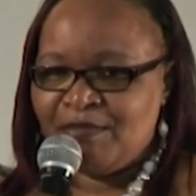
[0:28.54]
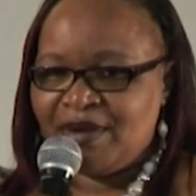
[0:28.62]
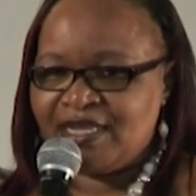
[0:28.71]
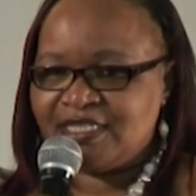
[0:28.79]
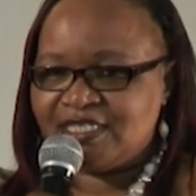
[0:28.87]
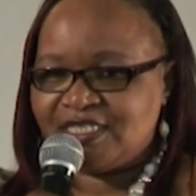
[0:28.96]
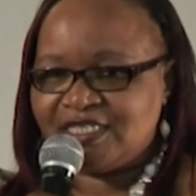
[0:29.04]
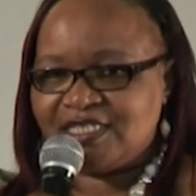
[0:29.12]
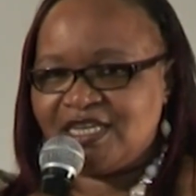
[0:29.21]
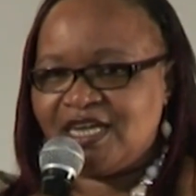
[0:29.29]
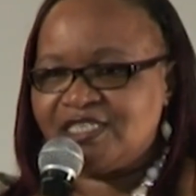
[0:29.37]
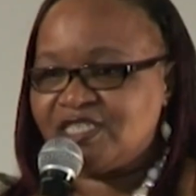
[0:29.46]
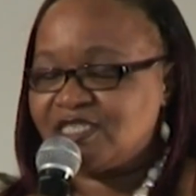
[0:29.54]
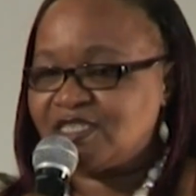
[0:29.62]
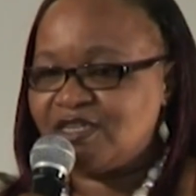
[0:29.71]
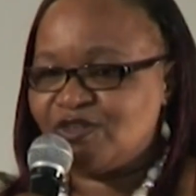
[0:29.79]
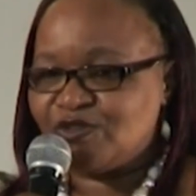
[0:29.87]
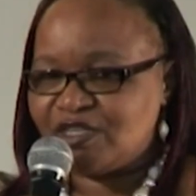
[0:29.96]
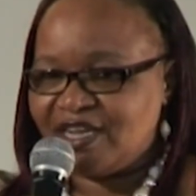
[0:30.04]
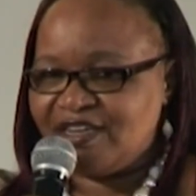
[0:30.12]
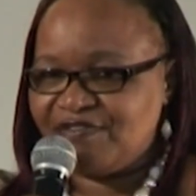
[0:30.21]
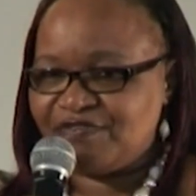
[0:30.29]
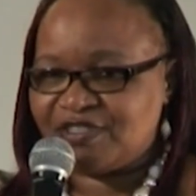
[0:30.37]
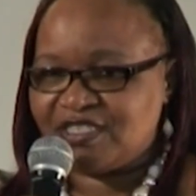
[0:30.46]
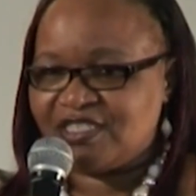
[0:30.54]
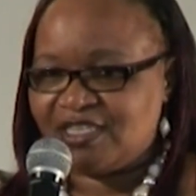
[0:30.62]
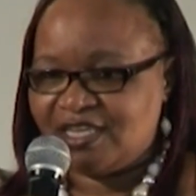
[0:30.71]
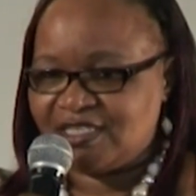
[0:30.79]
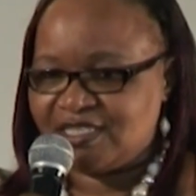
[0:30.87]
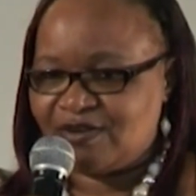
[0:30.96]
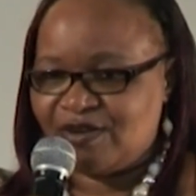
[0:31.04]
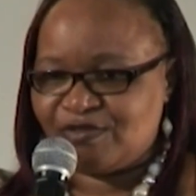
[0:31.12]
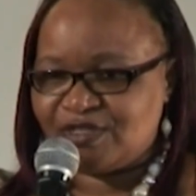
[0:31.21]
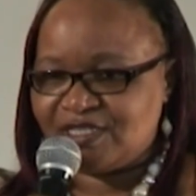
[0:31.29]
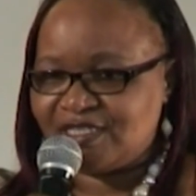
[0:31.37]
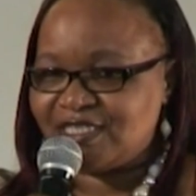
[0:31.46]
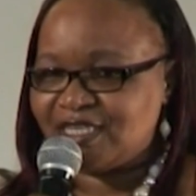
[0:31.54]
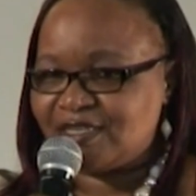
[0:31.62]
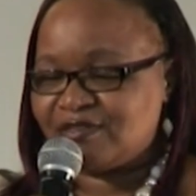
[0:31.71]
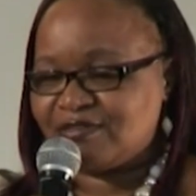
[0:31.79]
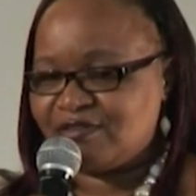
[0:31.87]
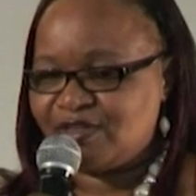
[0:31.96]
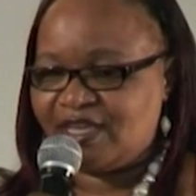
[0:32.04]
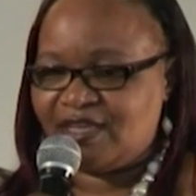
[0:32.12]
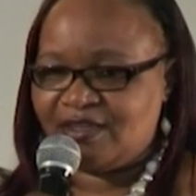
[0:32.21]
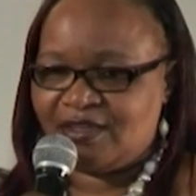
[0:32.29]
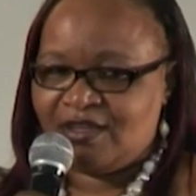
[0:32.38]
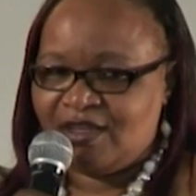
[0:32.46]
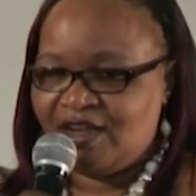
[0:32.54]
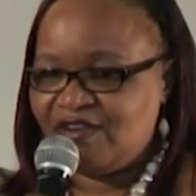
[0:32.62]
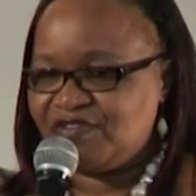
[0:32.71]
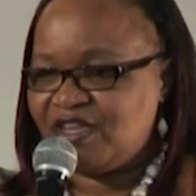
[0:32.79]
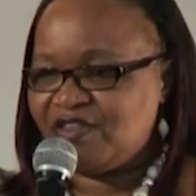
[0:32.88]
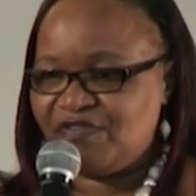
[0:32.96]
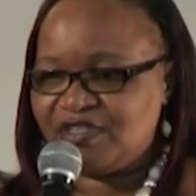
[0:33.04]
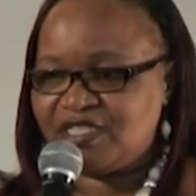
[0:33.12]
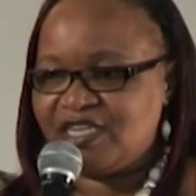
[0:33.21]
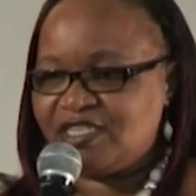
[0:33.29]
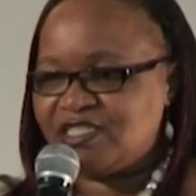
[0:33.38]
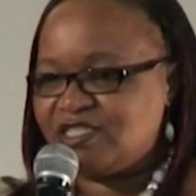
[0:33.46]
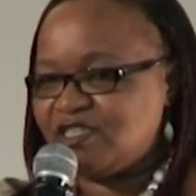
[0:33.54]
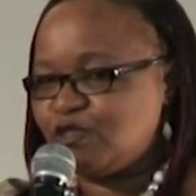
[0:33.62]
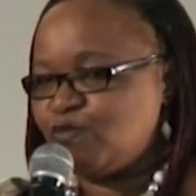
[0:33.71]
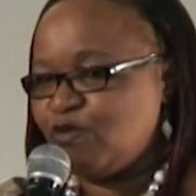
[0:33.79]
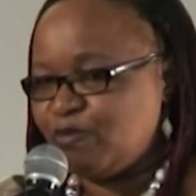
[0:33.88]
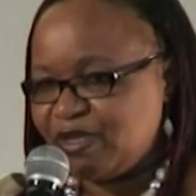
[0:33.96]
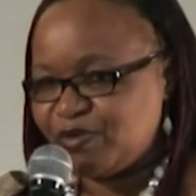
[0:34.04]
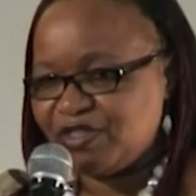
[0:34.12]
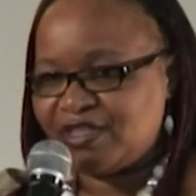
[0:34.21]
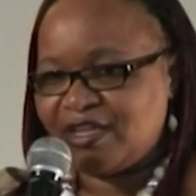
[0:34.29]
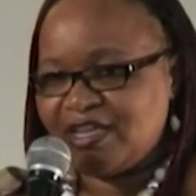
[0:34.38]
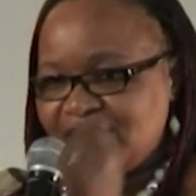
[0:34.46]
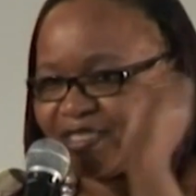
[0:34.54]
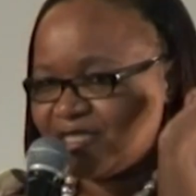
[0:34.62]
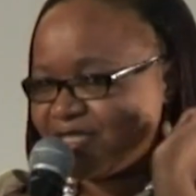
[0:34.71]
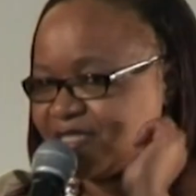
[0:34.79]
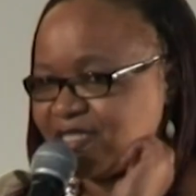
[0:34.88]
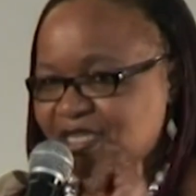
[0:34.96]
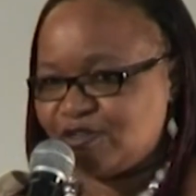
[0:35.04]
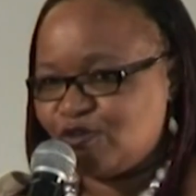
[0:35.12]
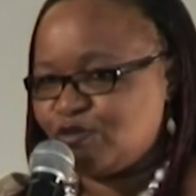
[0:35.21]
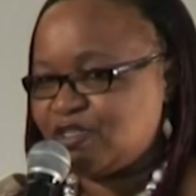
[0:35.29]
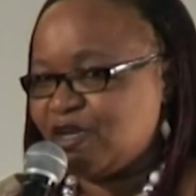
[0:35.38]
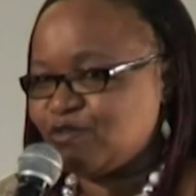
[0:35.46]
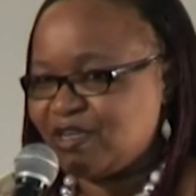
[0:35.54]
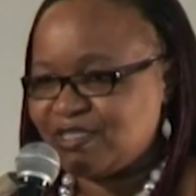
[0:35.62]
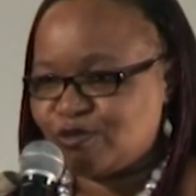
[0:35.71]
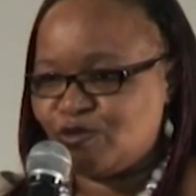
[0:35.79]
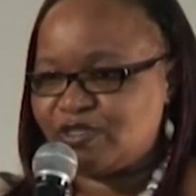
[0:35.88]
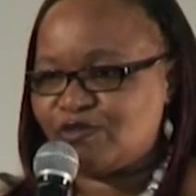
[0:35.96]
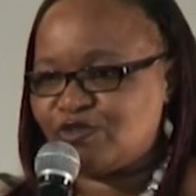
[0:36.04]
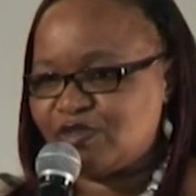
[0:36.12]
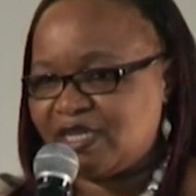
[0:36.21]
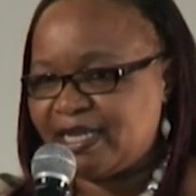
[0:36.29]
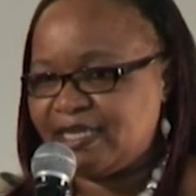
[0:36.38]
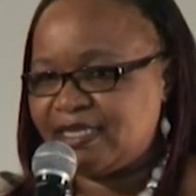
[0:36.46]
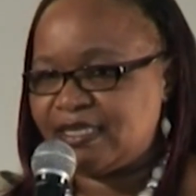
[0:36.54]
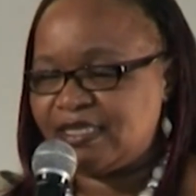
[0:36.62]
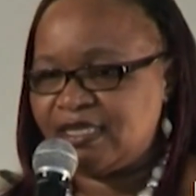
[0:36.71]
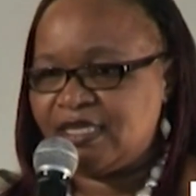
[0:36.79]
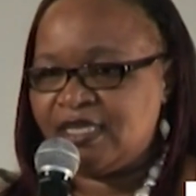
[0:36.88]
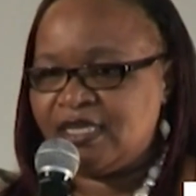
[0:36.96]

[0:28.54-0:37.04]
But I just cannot lift things around." And he said, "Okay." After the first case, he just pulled me with the hand and he said, let's go down to the clinic.